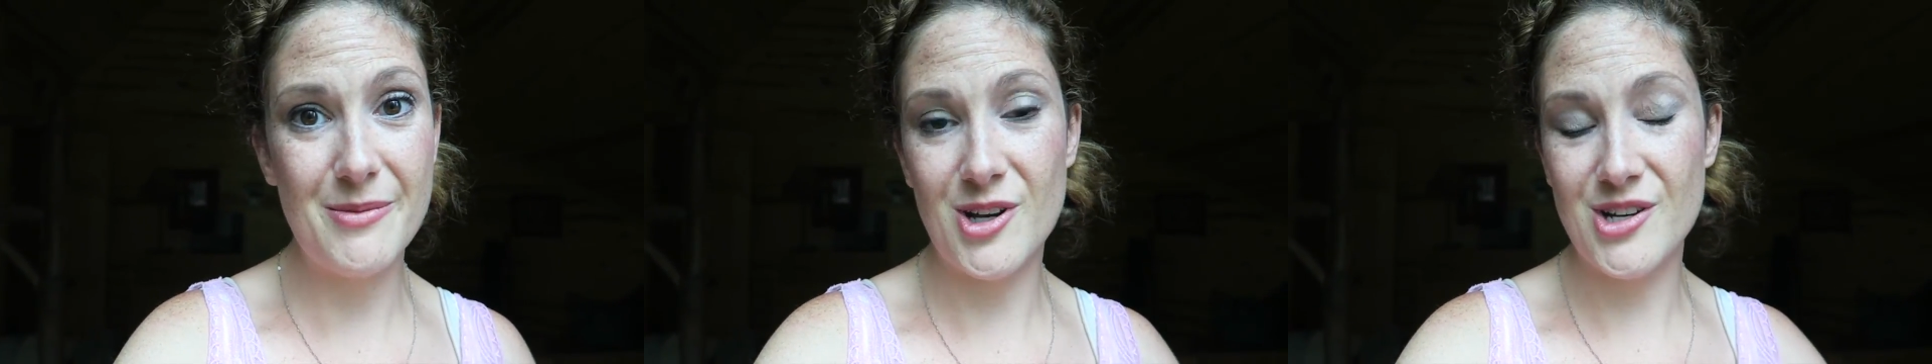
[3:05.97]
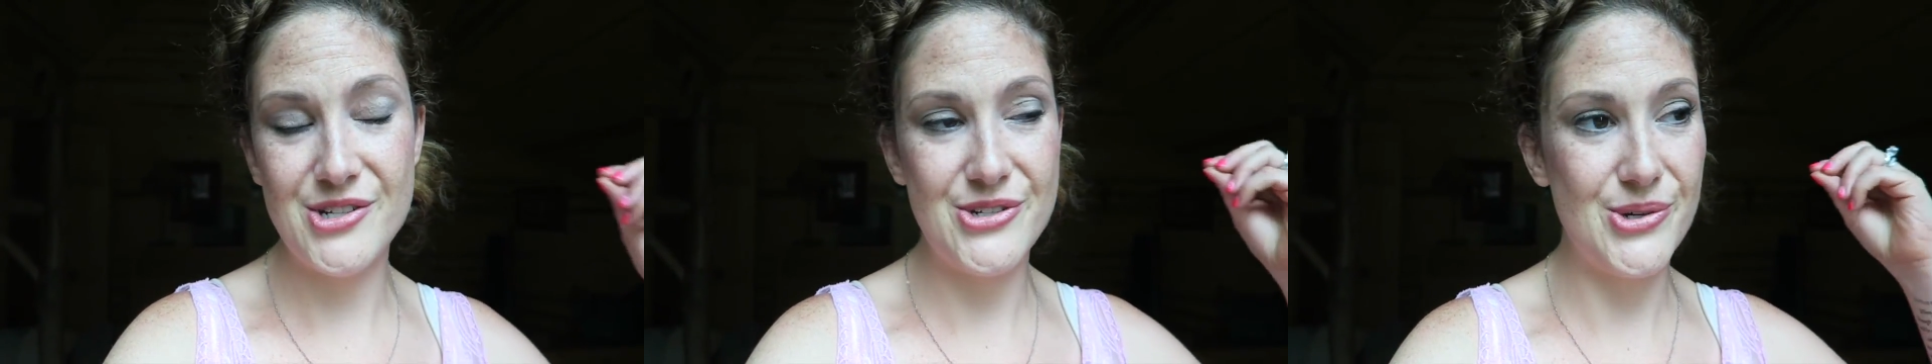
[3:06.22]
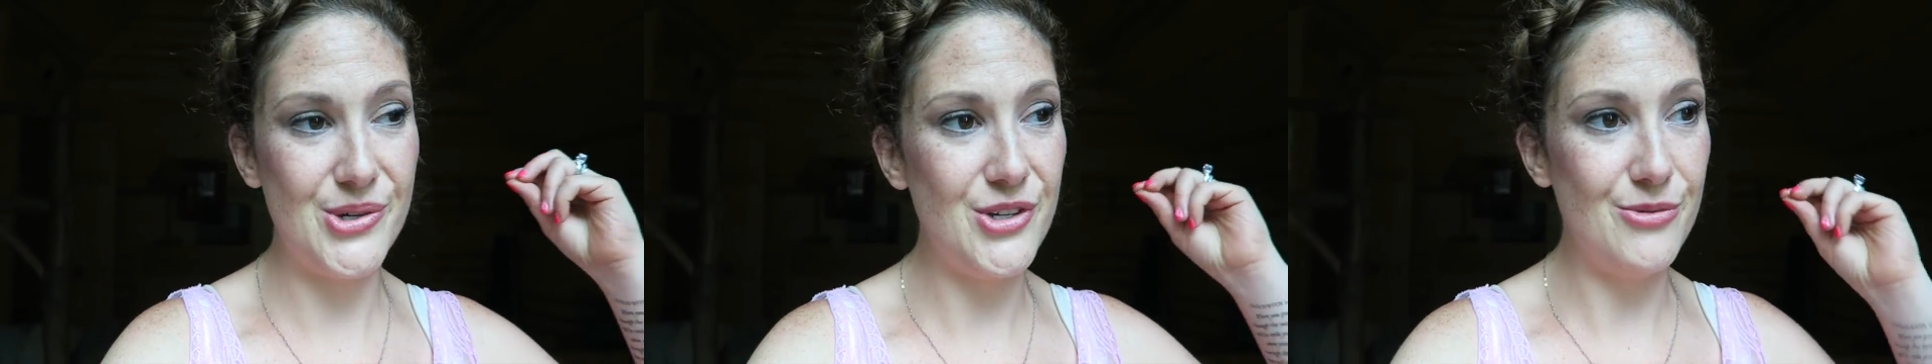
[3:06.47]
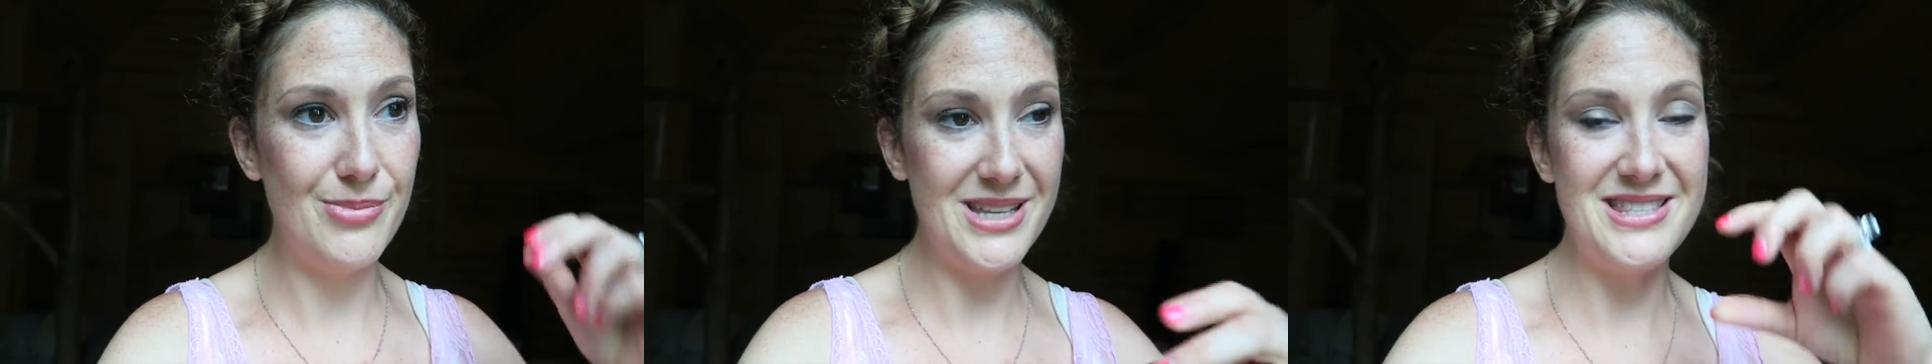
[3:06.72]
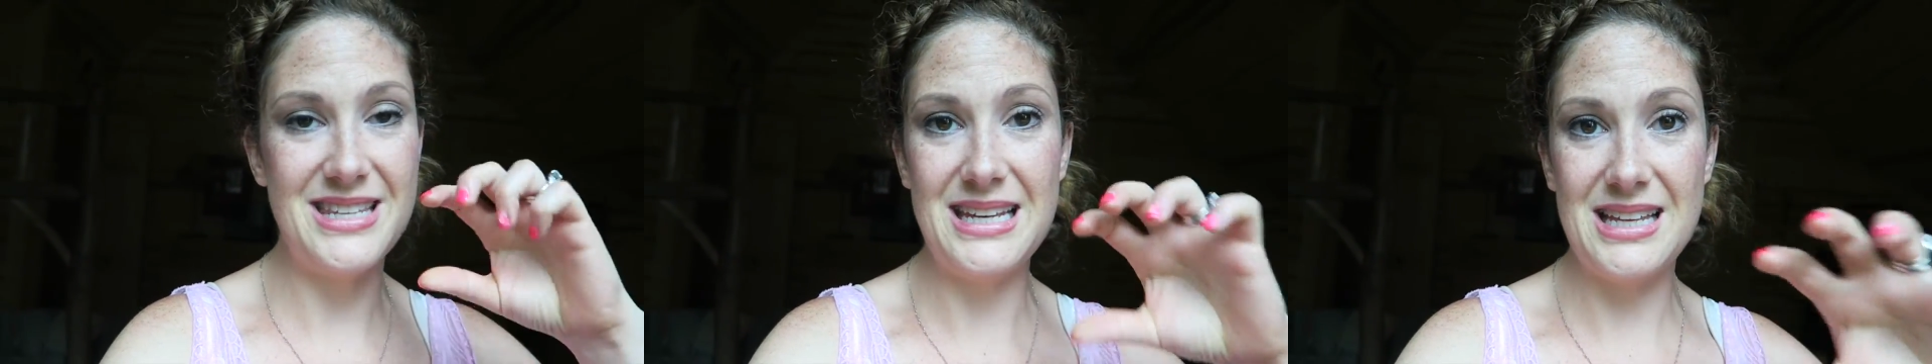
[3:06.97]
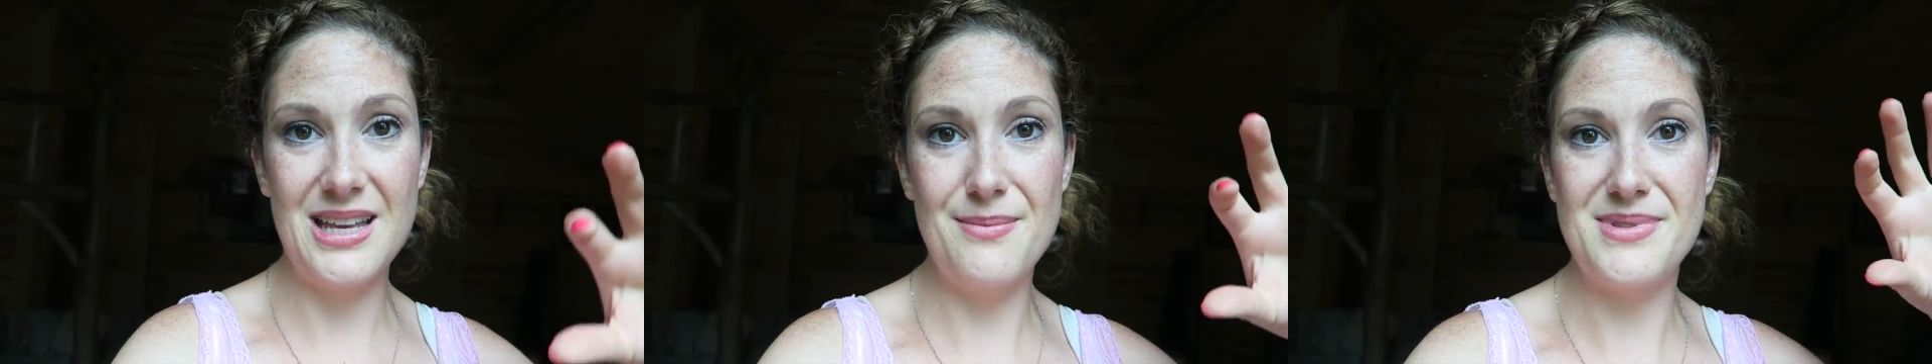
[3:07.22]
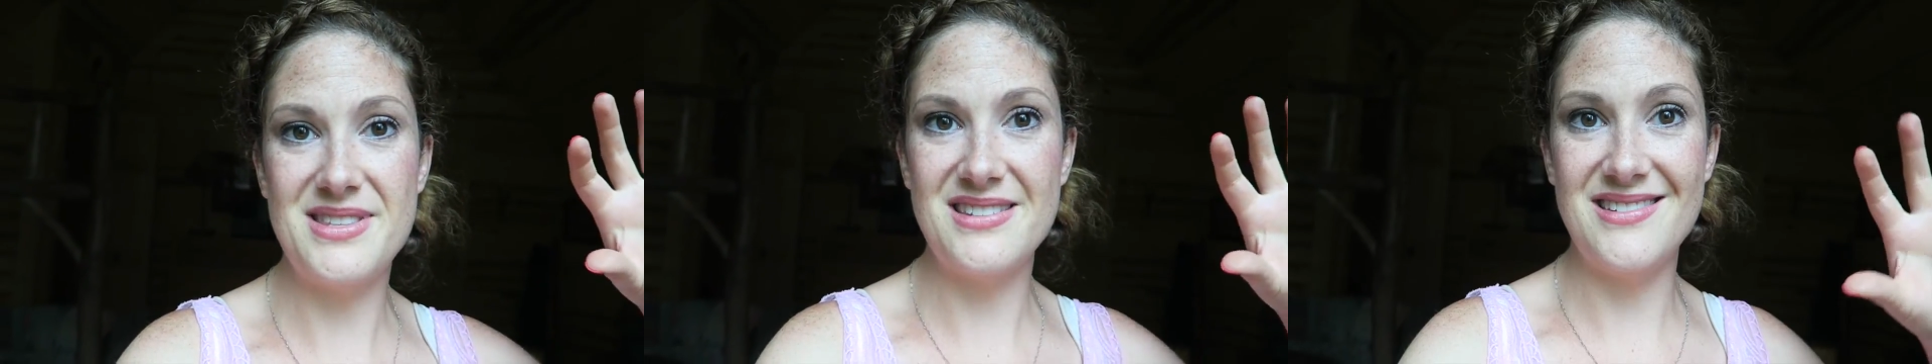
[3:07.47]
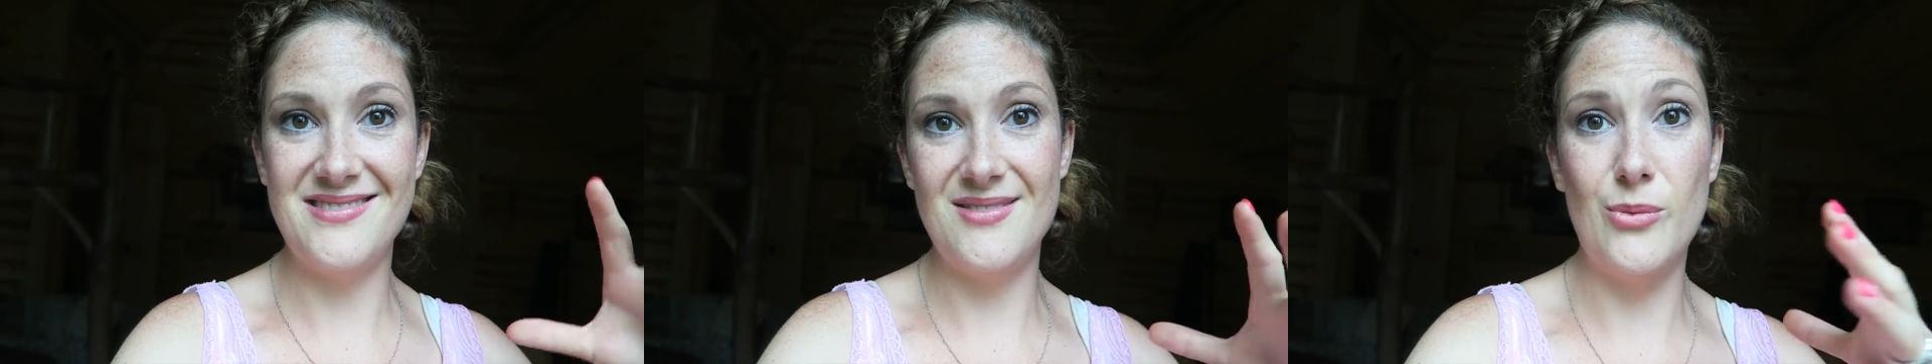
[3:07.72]
I'm going to show you bits and clips
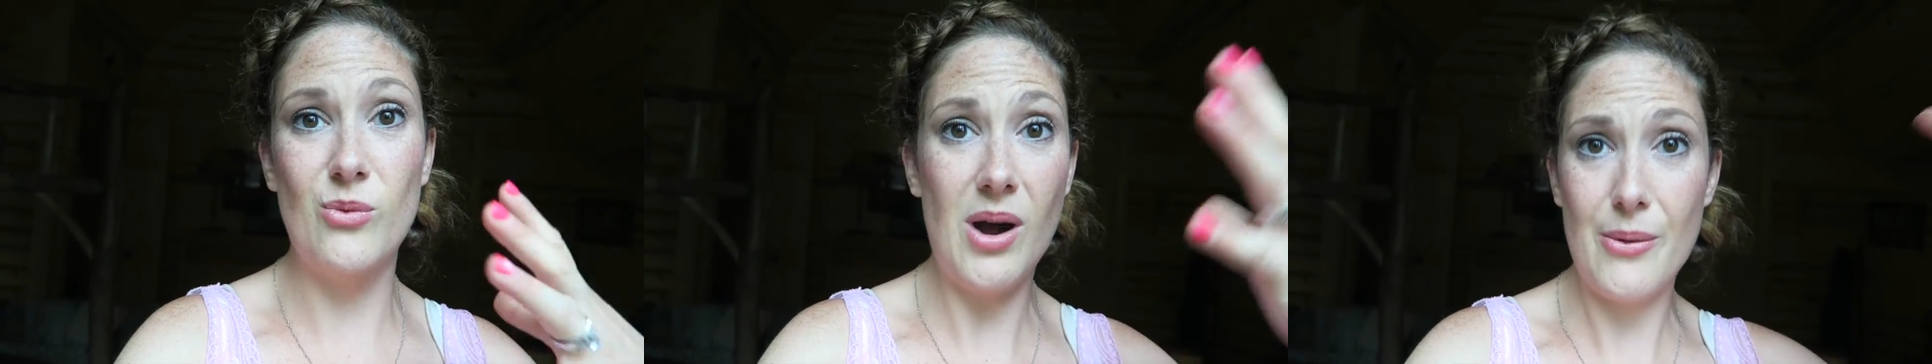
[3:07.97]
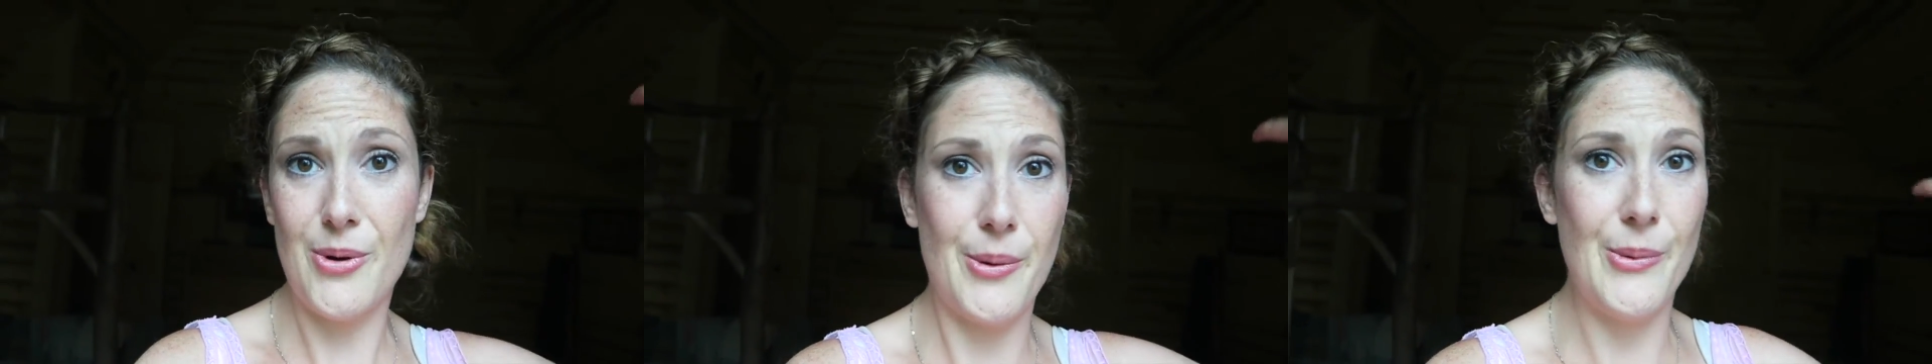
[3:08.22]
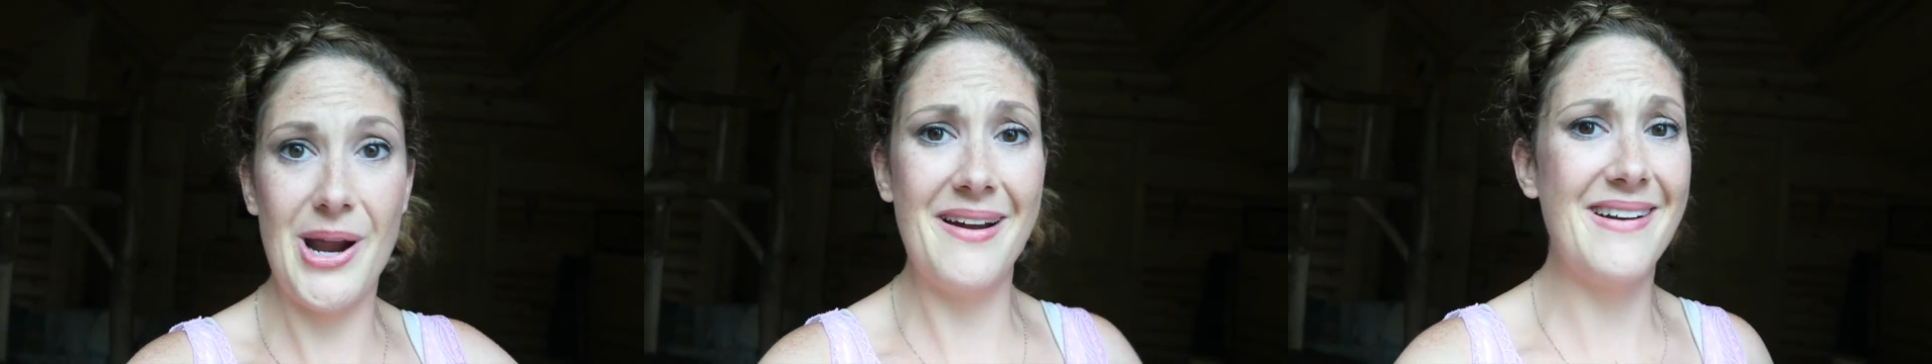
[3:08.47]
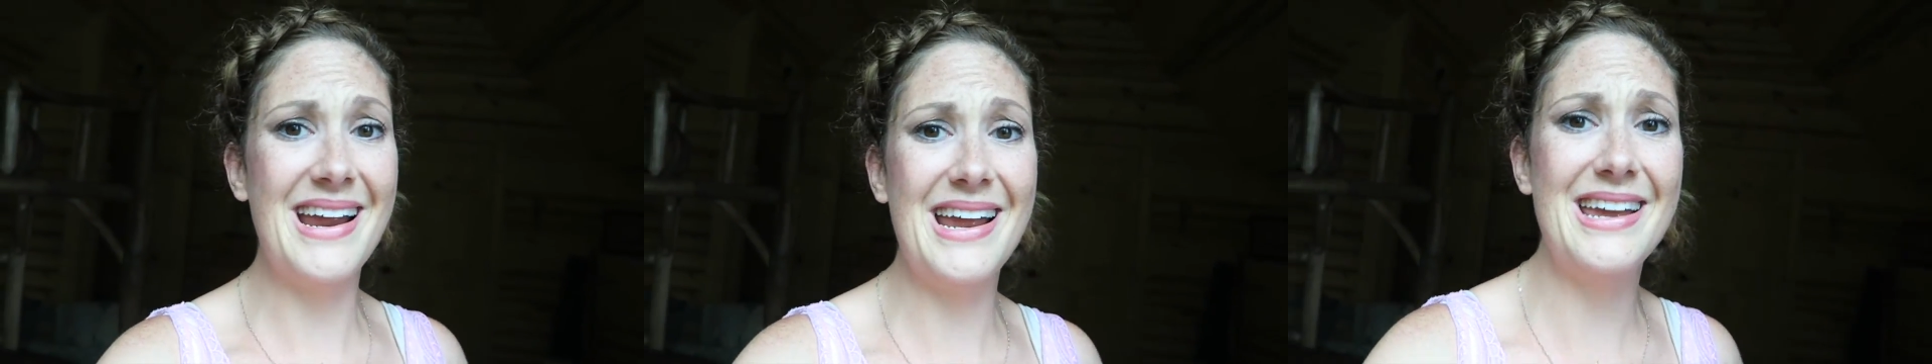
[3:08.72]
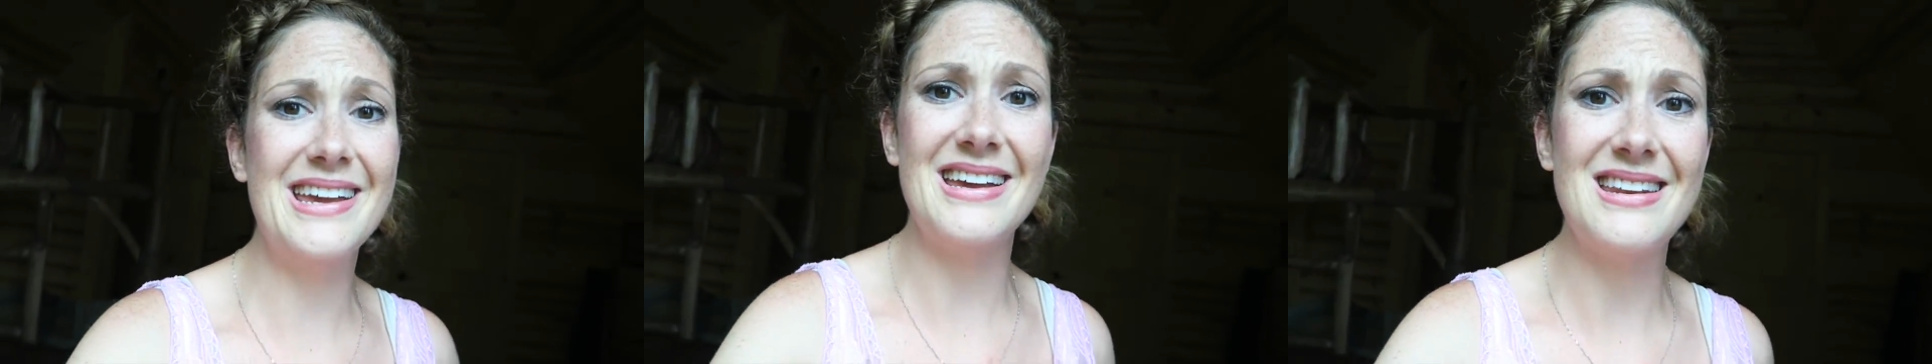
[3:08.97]
and what we're wearing.